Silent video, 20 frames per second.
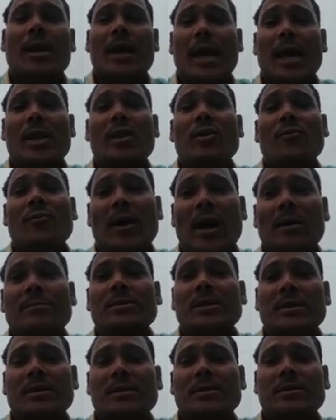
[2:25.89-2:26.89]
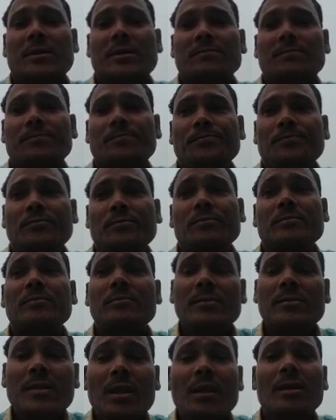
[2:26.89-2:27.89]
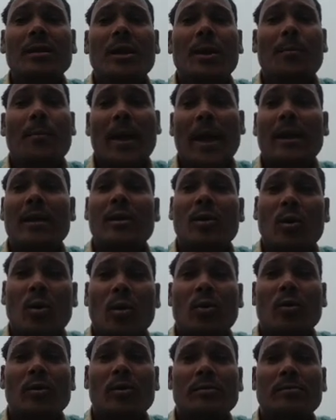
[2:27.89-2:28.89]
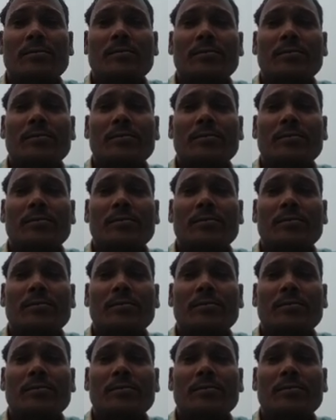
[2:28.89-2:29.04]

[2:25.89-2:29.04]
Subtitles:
Any farm system depend on